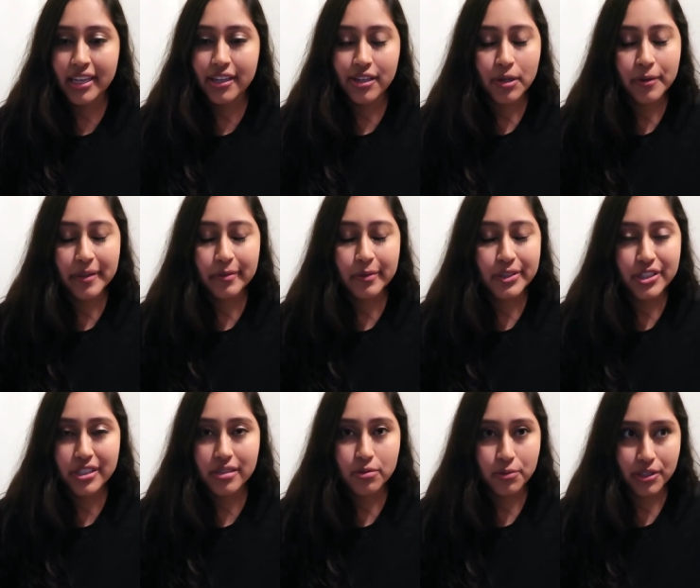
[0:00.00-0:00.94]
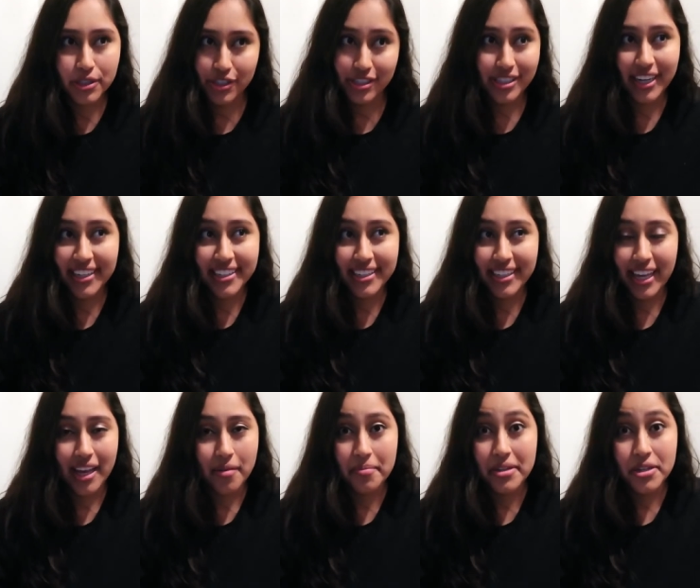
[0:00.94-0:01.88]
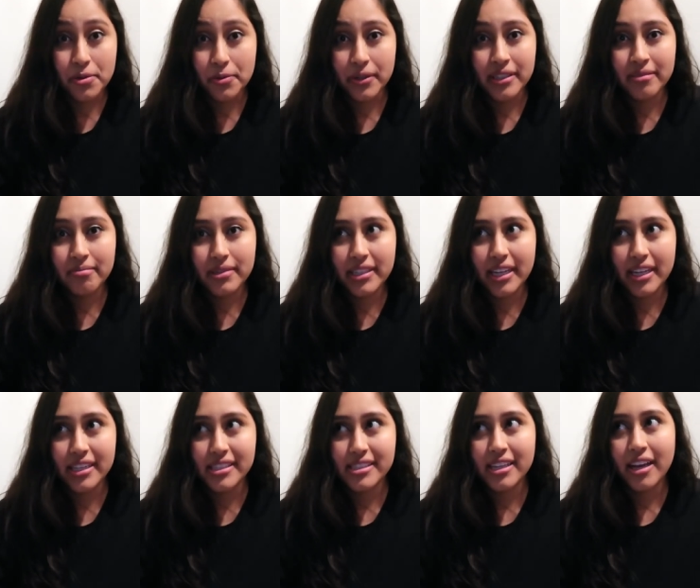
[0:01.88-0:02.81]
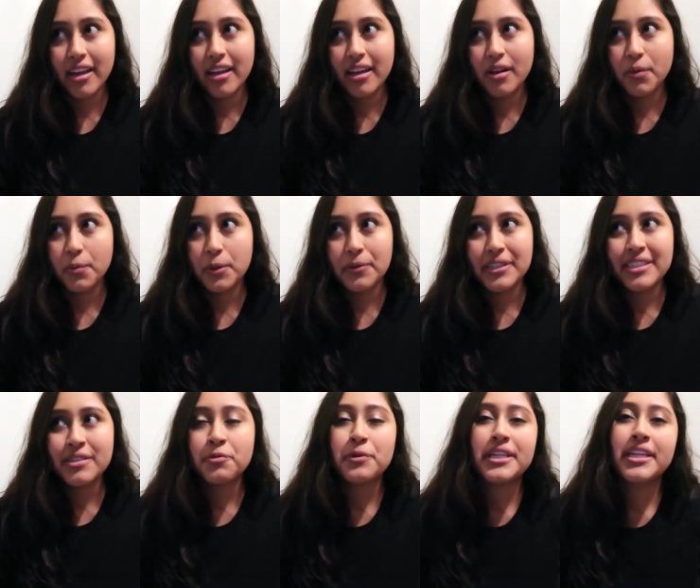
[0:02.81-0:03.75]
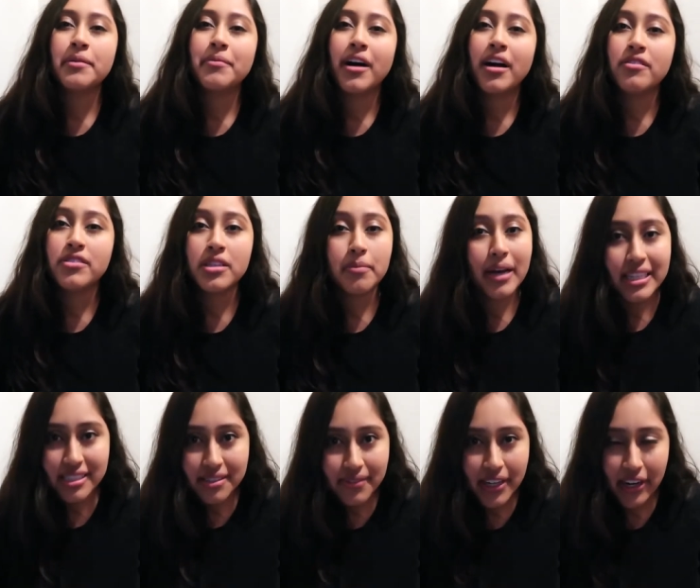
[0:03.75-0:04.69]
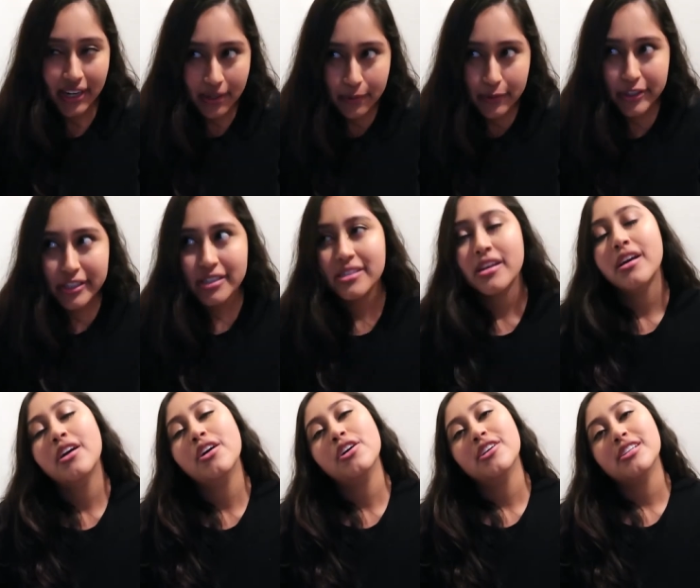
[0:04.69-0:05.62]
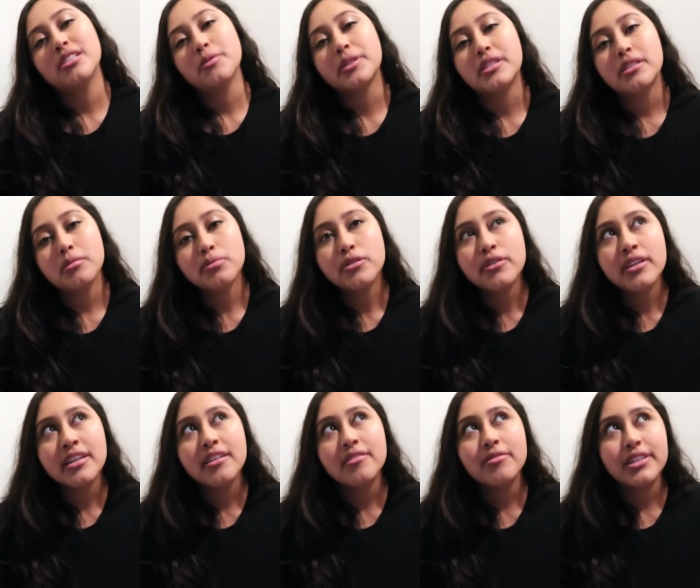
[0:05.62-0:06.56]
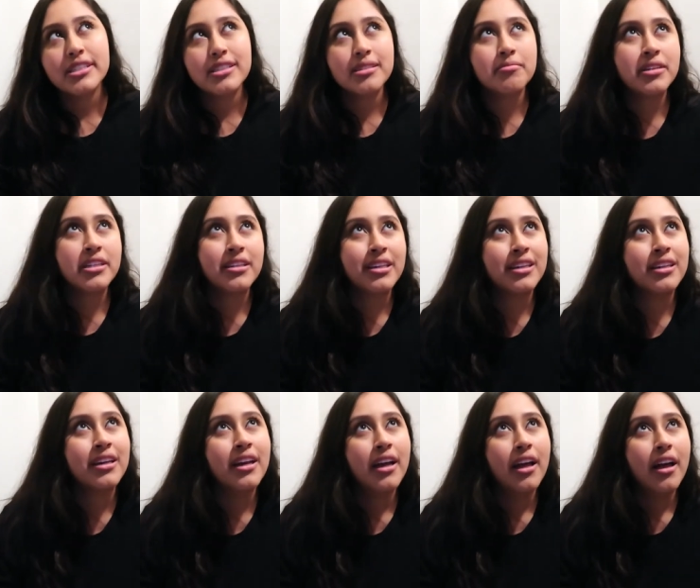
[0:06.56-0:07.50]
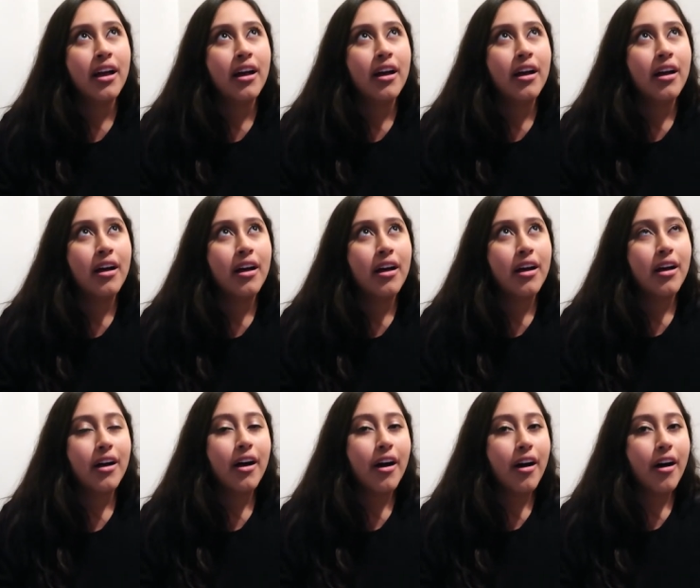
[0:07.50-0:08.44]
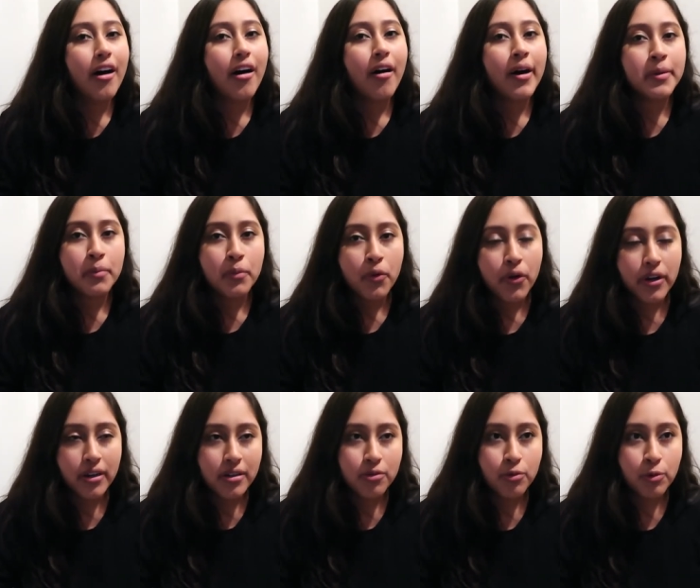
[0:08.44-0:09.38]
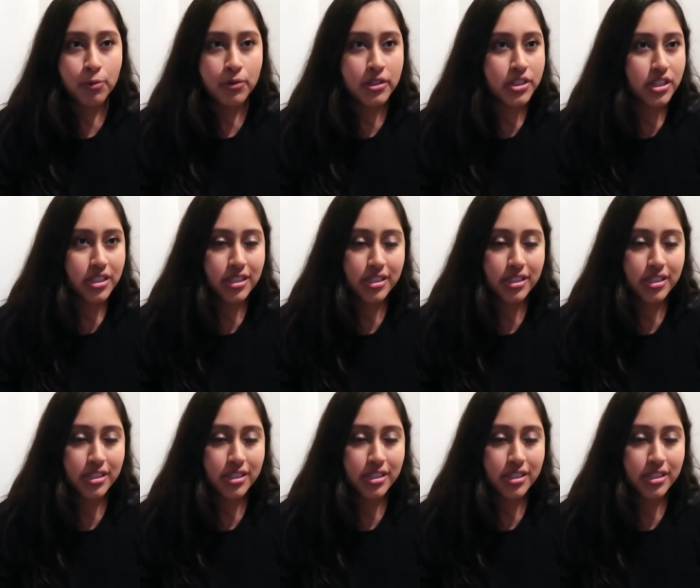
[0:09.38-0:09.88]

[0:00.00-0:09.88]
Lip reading: like, you know what, we're just not gonna get him a new one, because we were gonna wean him off of the pacifier anyways. So what's the point of wasting money on more when we're